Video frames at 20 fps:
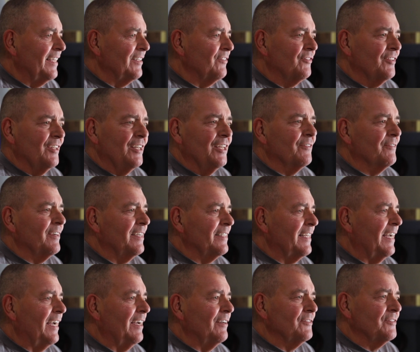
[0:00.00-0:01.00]
Sitting around
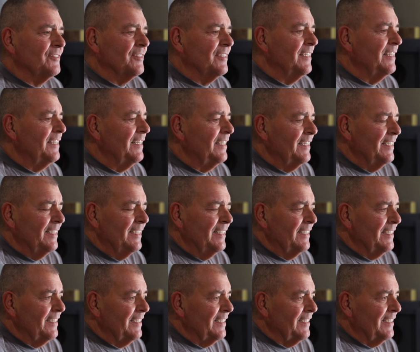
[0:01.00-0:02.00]
the house,
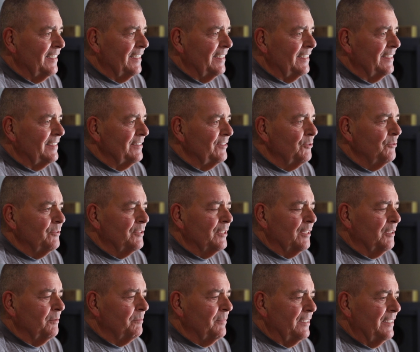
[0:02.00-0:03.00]
doing
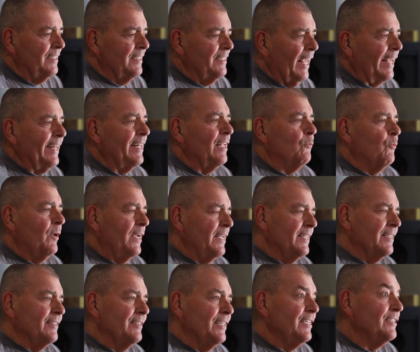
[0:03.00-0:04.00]
nothing but gaining weight
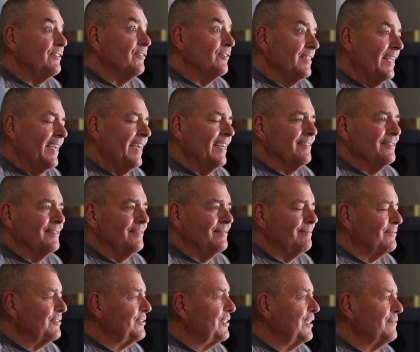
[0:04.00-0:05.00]
and eating snacks and
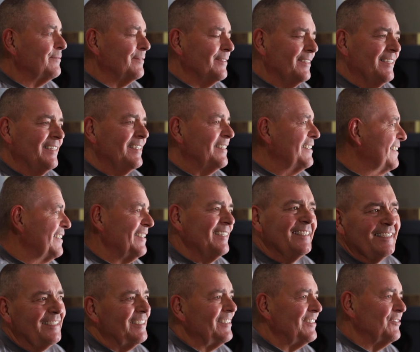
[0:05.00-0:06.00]
stuff
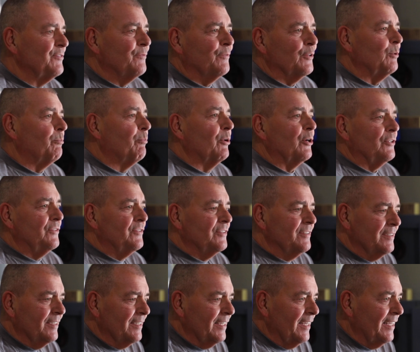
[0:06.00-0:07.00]
is for the birds.
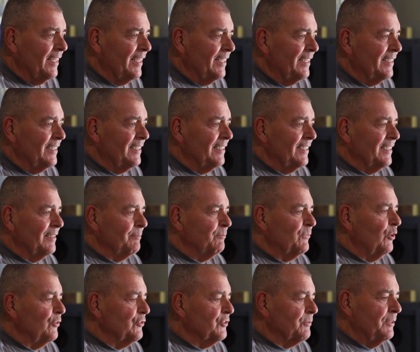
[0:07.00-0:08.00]
I'm
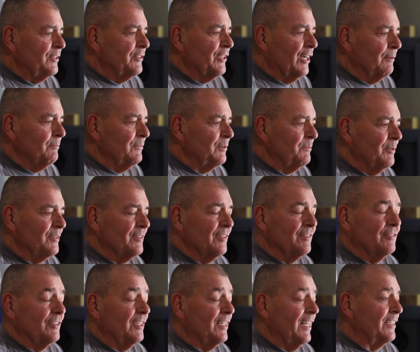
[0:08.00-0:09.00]
close to retirement, but
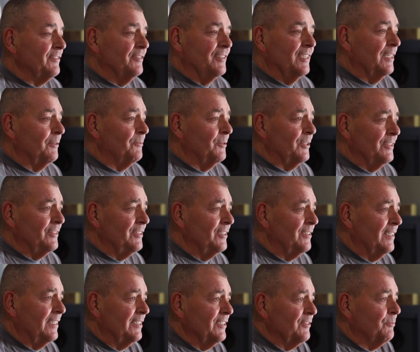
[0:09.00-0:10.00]
that's the last thing I want to do.
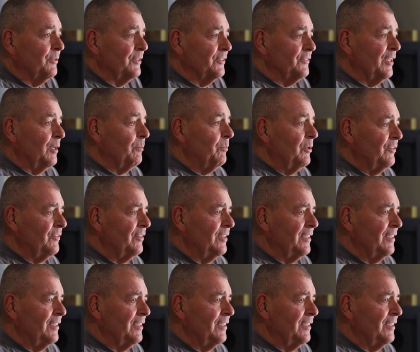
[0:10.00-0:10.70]
I just want to stay busy